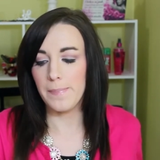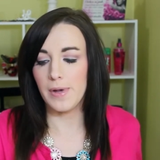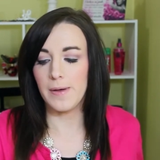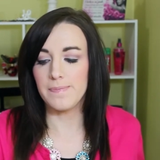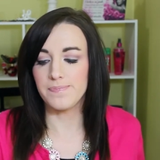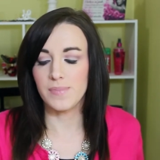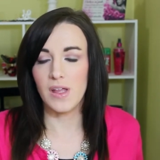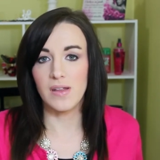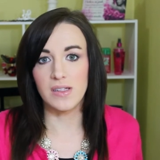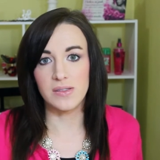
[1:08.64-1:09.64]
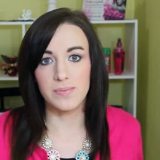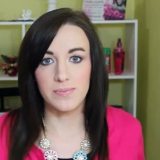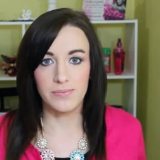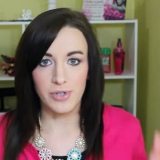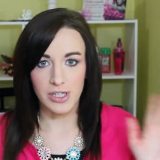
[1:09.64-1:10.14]
but that's
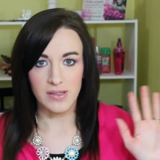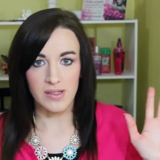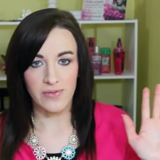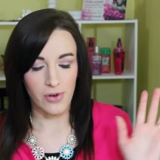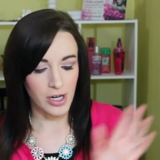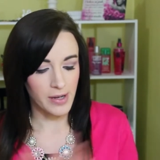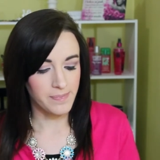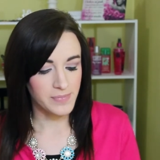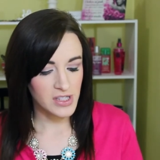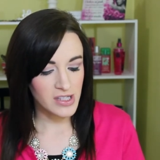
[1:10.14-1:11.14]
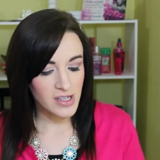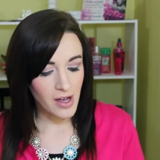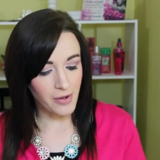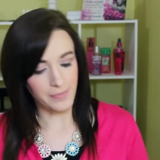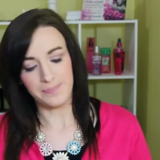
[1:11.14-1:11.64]
pregnancy for you.
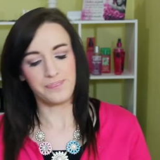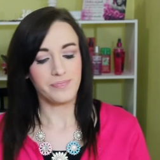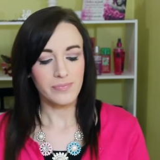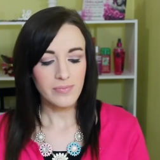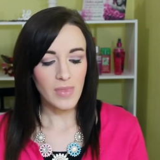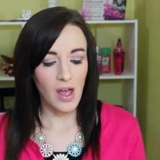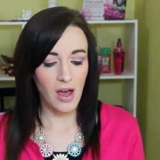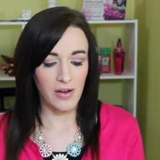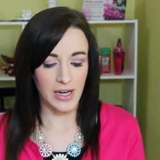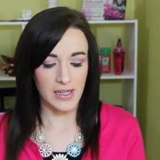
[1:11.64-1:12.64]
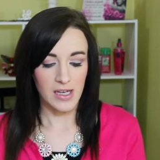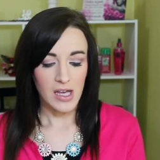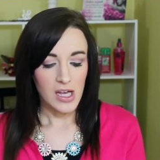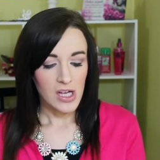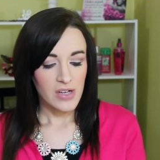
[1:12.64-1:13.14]
So, alright,
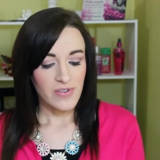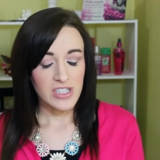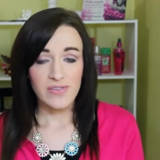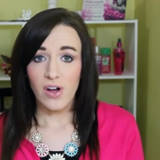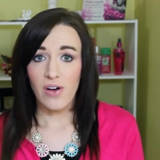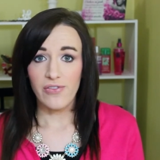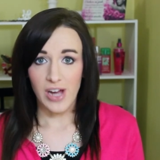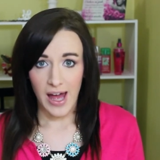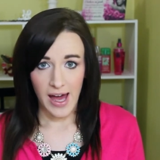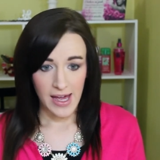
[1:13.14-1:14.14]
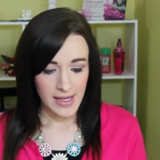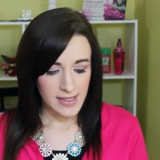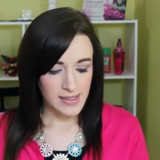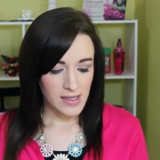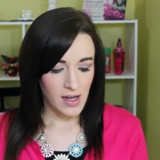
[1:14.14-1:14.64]
first of all, for
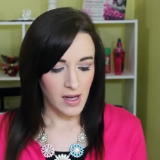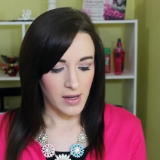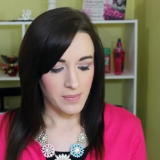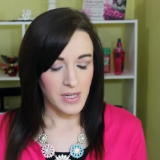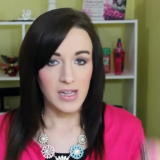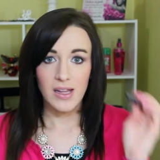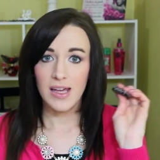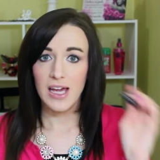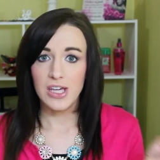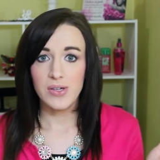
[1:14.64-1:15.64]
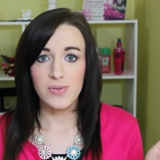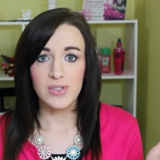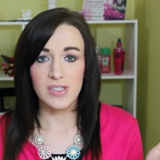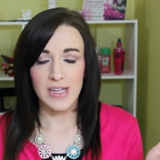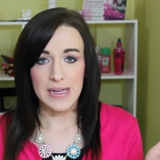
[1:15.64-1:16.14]
eyes, um, like I
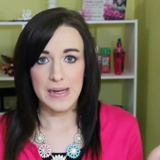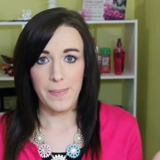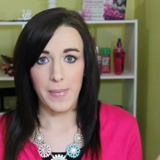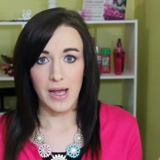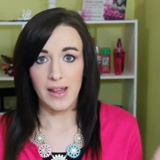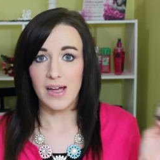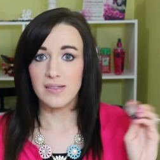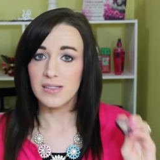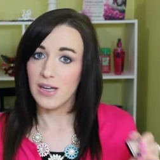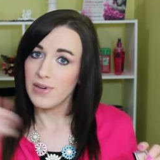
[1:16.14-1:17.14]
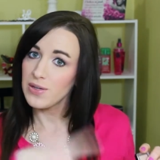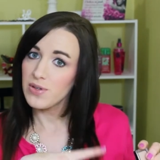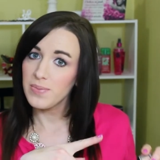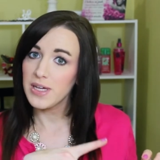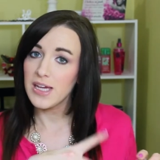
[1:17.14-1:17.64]
used in my last Get Ready
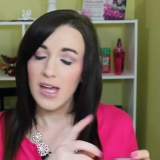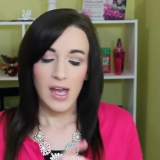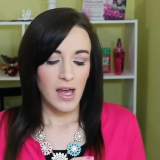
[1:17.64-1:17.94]
With Me,